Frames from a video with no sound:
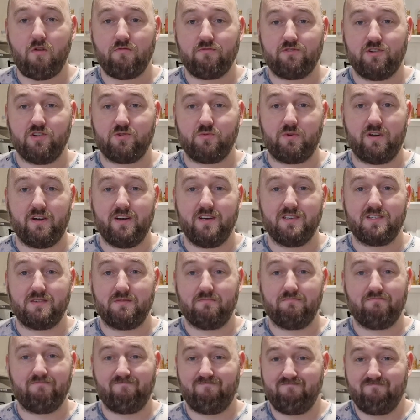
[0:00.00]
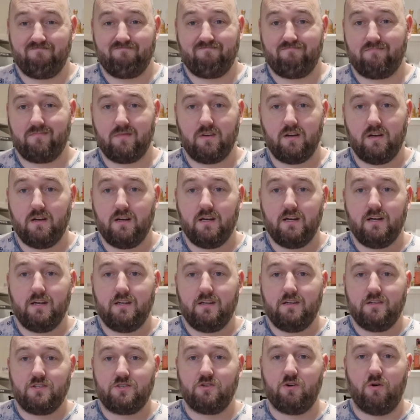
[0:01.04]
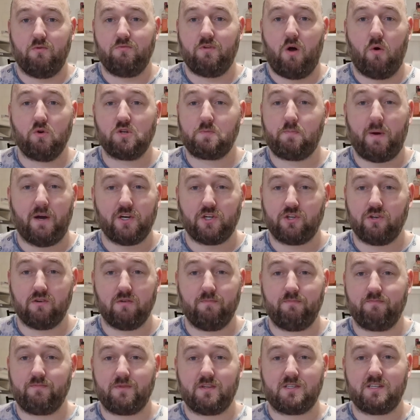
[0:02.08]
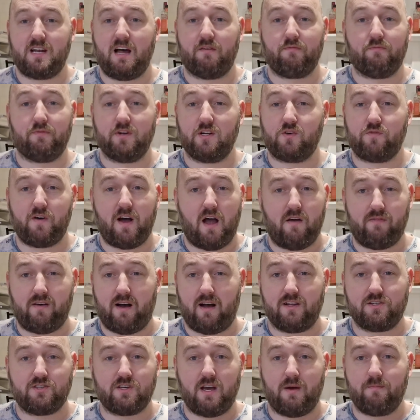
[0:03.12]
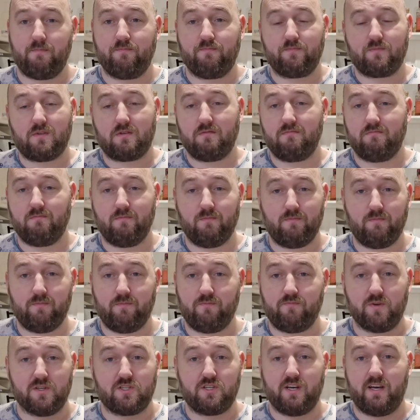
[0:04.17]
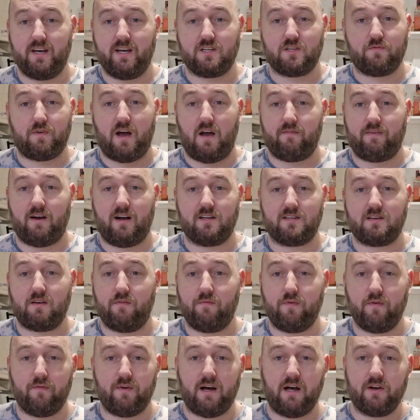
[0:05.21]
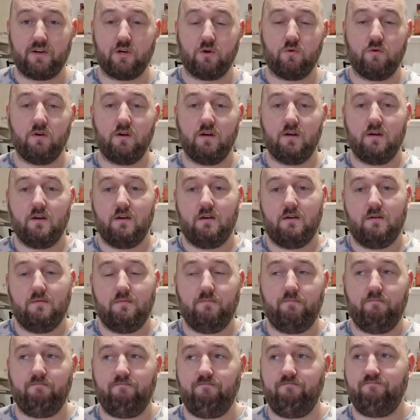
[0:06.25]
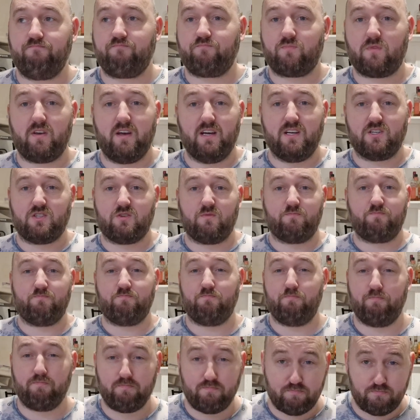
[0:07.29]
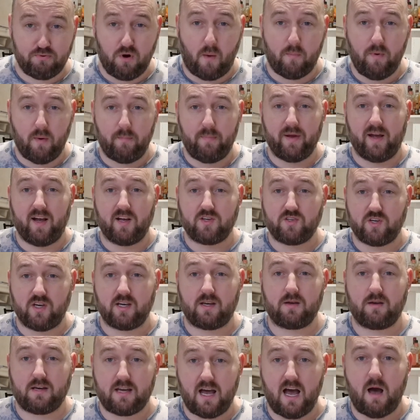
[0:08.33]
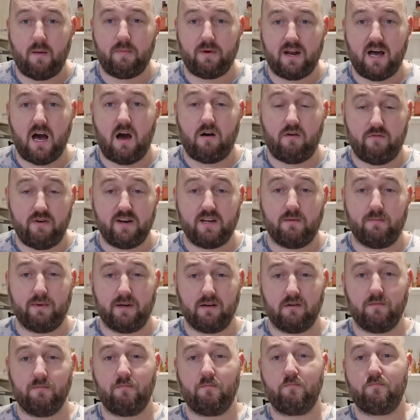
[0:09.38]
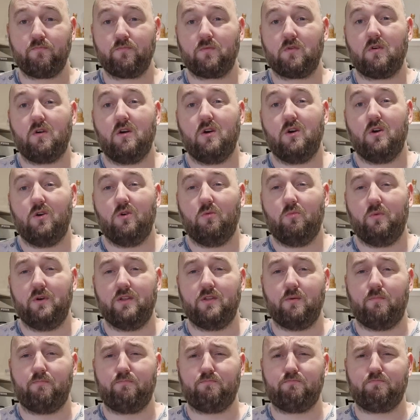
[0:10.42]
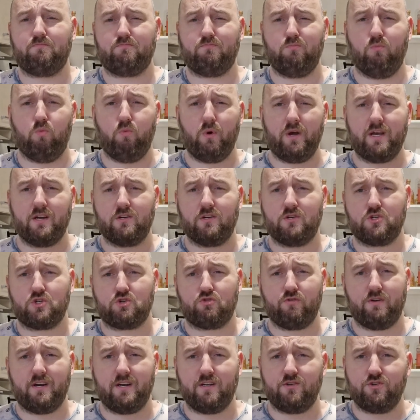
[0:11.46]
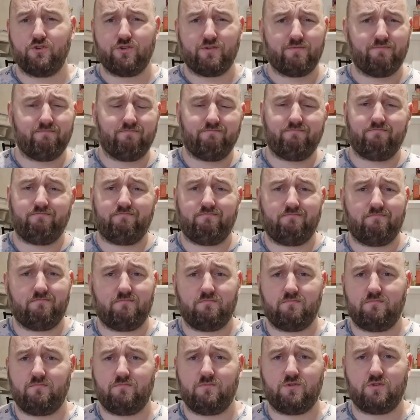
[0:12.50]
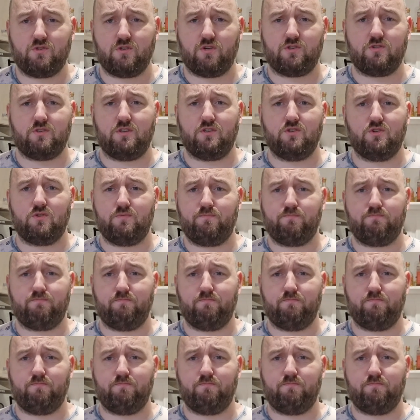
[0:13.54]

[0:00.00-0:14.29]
It is what it is. It's not not special, it's an average 5 out of 10 for taste, 5 out of 10 for value. It's a proper basic carbonara ready meal with a weird strange sausage